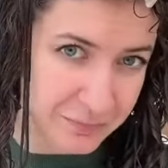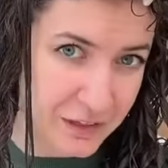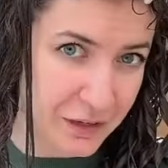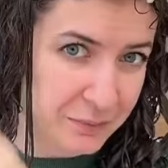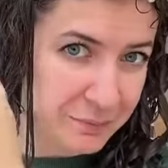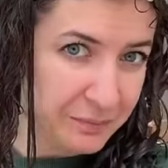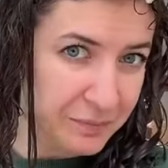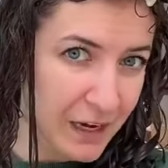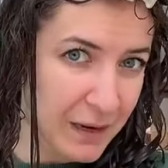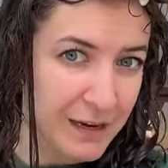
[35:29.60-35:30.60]
You know,
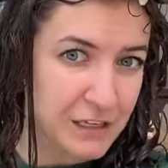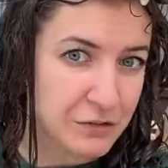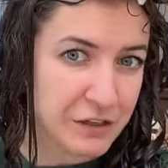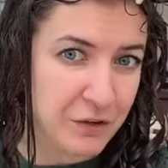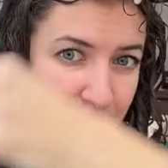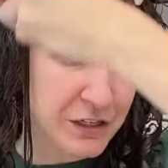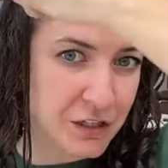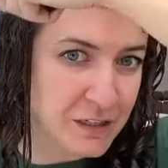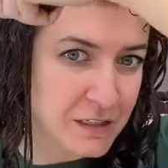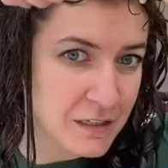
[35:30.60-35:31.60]
I'm answering your
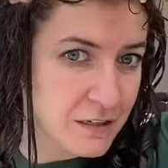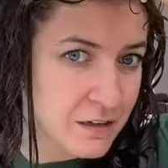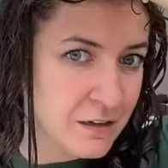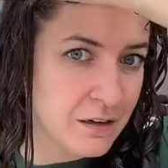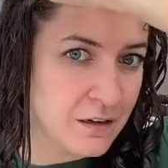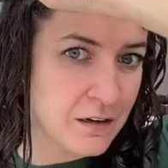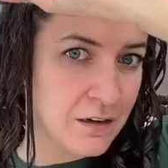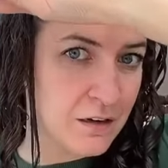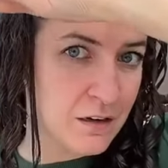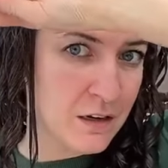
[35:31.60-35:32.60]
questions.
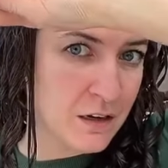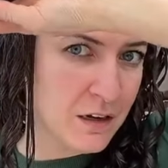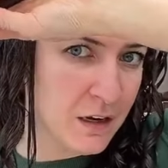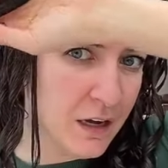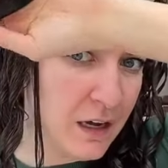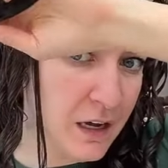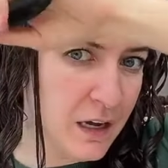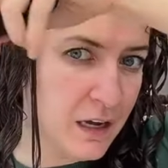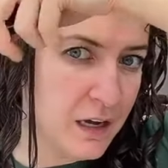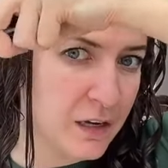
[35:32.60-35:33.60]

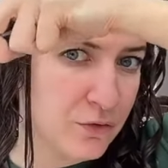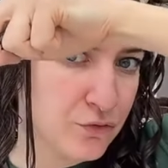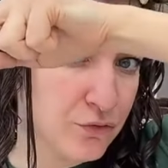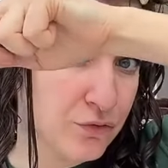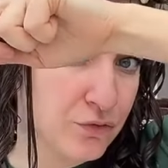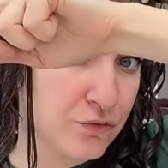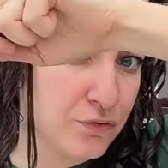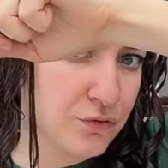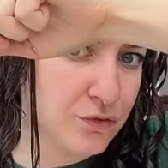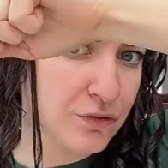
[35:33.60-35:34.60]
Aw,
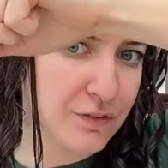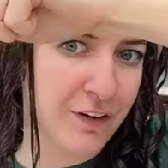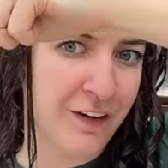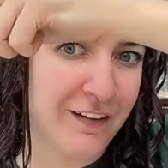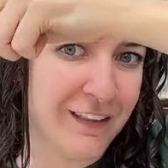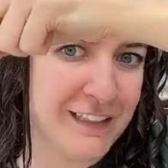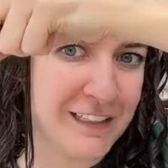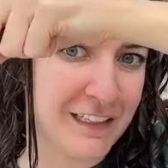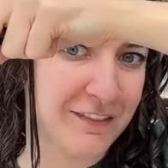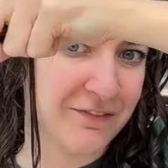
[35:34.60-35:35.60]
thanks,
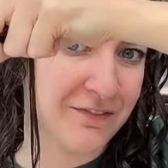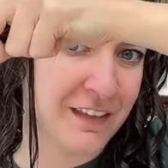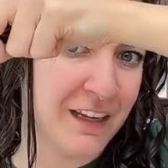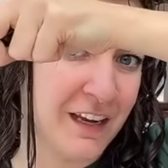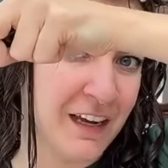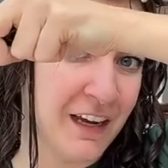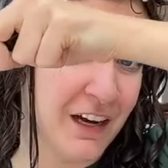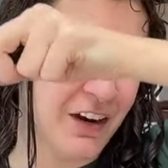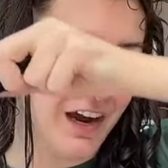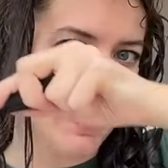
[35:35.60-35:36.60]
T.
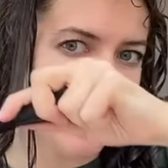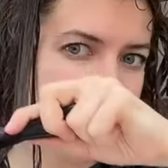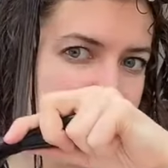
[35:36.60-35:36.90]
Okay.